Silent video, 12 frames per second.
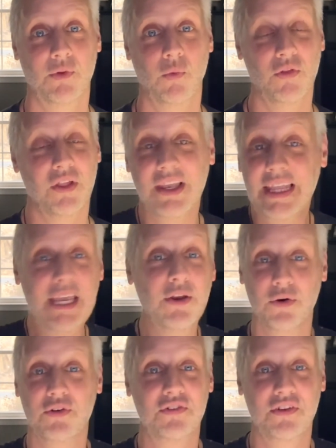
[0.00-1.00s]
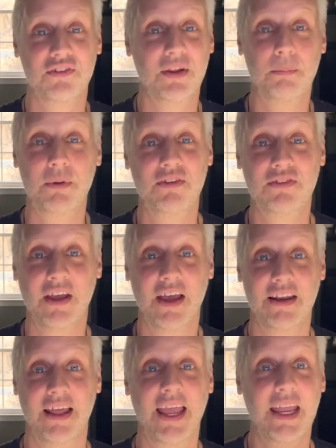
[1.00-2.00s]
Well, the leaders simply
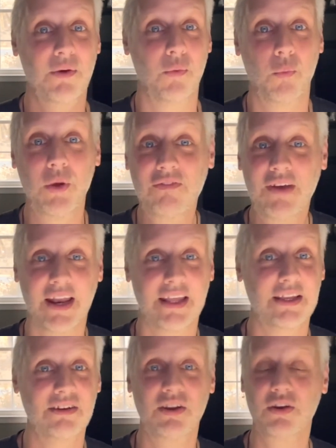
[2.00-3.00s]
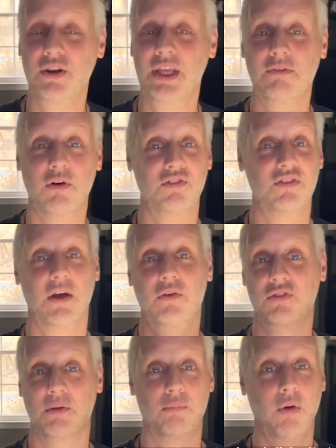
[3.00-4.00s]
said, hey, we've got to continue to give
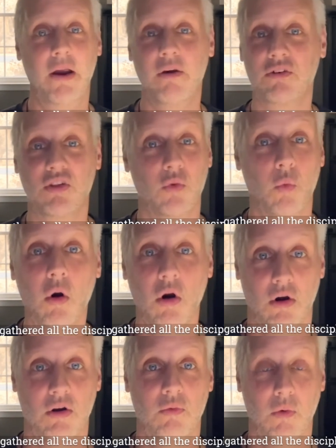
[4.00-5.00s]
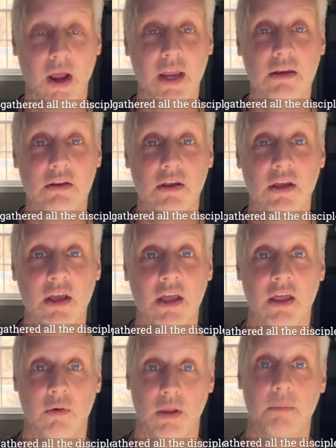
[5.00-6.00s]
ourselves to prayer and to the word, right?
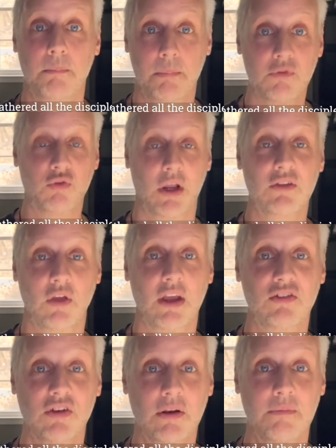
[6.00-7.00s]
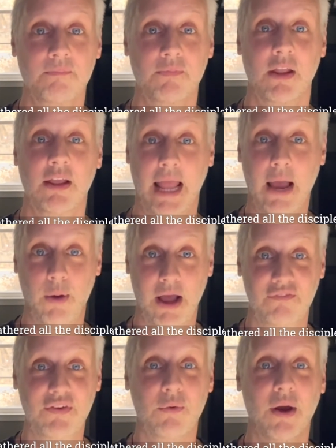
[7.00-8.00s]
Translation, how I
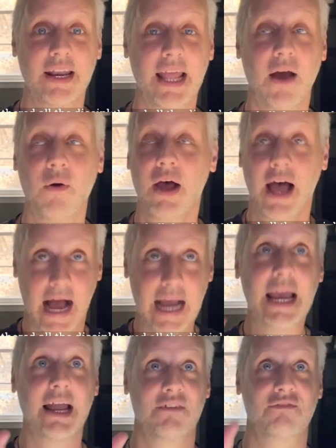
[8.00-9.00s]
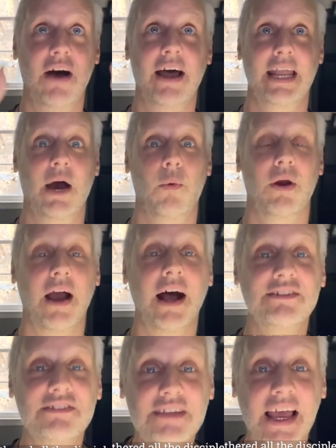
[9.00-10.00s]
feel right now, I got to find out what
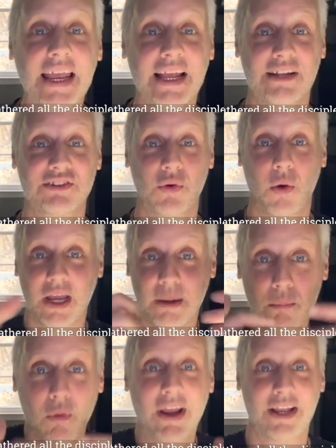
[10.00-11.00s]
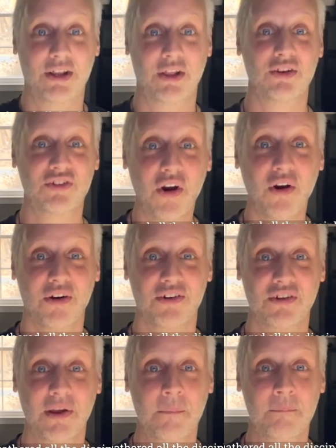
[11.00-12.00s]
God's saying so I can bring it to the church.